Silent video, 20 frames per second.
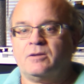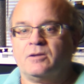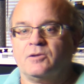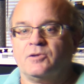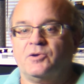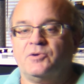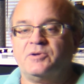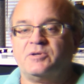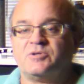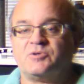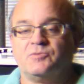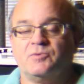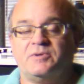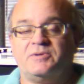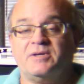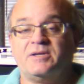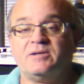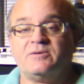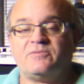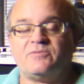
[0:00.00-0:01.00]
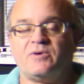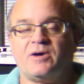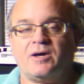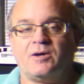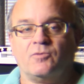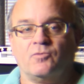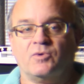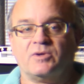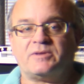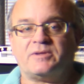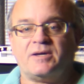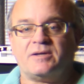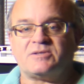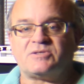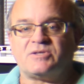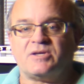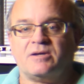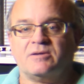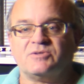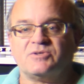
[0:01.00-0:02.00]
Learning to identify what that
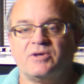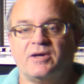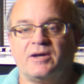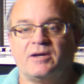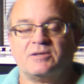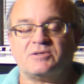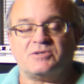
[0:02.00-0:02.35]
sounds like